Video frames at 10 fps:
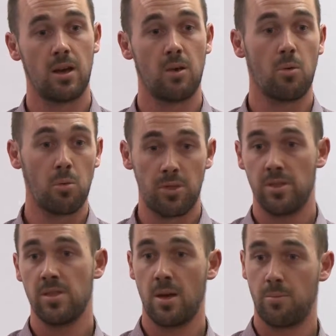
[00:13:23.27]

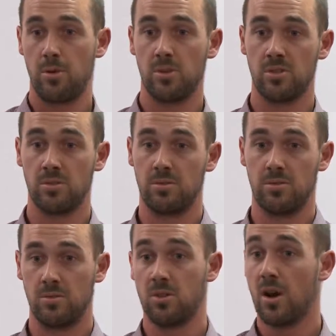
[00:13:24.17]
within that
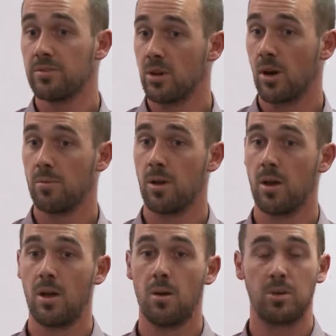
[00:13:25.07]
person's lifetime
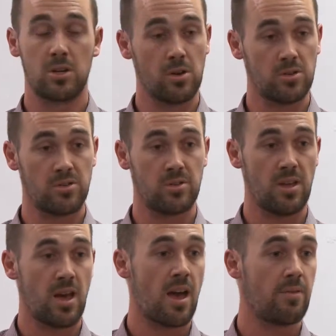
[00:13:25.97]
because
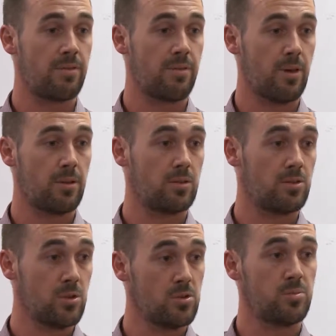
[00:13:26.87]
they have
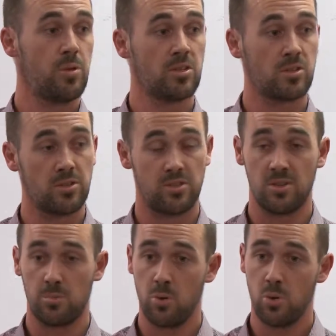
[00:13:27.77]
two specialists
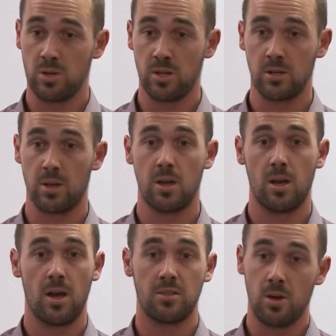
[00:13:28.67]
supporting
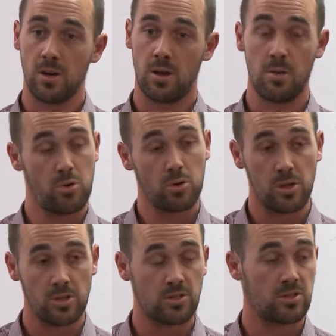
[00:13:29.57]
a
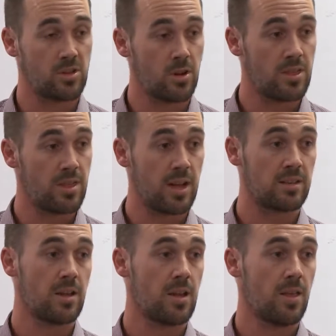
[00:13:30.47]
prognosis,
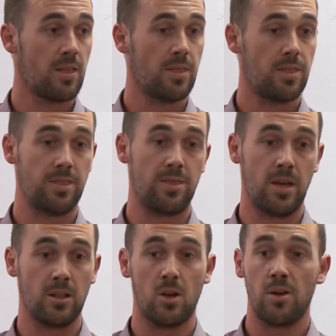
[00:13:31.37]
that
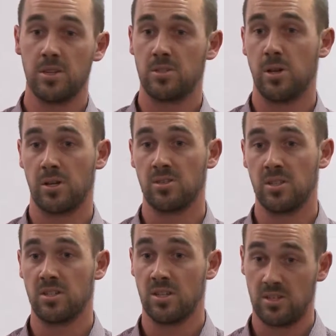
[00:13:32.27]
their life
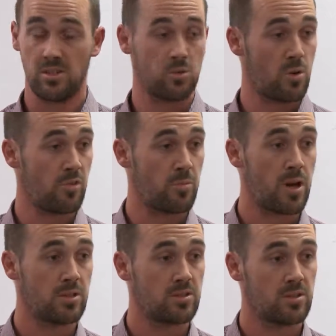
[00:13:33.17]
expectancy is less than 12
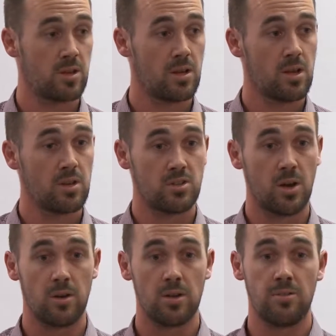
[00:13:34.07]
months.
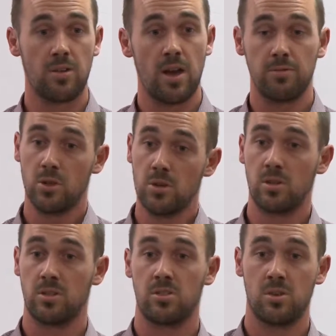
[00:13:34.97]
So if you have two
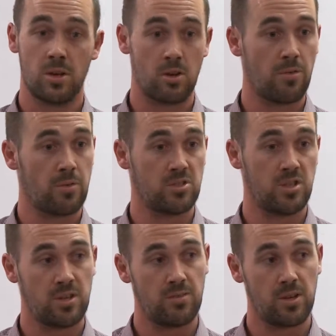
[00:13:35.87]
doctors signing off on a
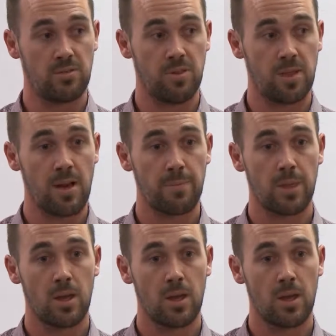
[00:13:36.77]
certificate for that,